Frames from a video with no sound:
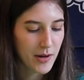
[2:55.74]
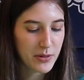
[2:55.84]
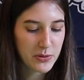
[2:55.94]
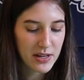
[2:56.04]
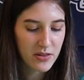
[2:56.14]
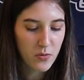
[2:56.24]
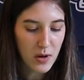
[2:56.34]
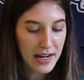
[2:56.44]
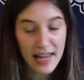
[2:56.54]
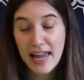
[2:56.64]
Between the
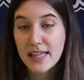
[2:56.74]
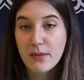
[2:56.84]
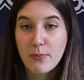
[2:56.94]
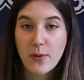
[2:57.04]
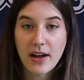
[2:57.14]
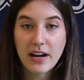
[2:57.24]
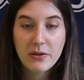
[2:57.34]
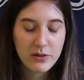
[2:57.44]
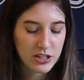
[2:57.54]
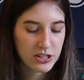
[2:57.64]
1/8
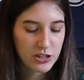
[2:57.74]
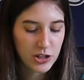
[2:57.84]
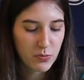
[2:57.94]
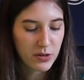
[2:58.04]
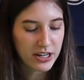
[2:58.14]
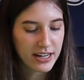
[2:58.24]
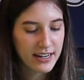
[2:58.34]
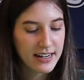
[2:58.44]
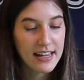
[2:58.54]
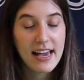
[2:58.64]
point, which is
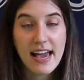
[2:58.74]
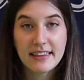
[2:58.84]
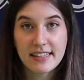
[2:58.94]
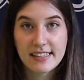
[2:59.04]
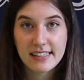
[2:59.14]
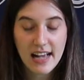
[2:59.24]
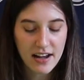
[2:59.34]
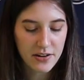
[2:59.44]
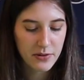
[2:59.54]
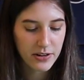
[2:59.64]
Jupiter, and the
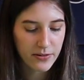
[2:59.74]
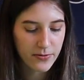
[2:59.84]
sun, we're going to